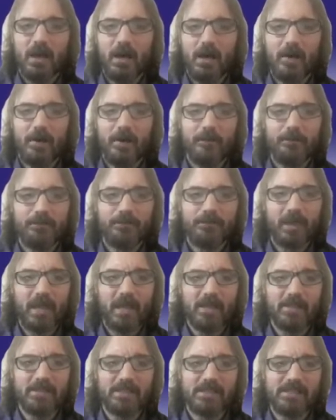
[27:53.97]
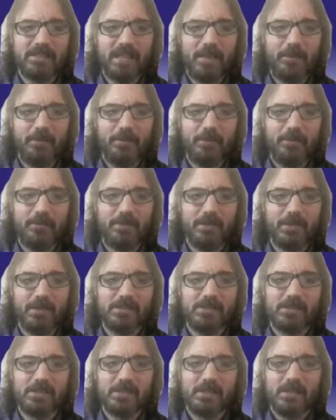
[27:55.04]
As an example of
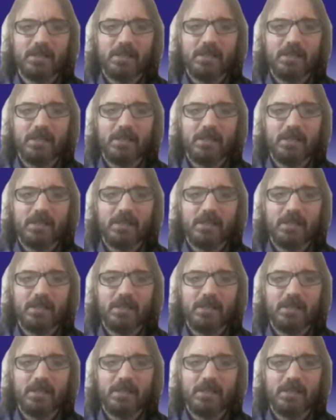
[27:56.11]
this,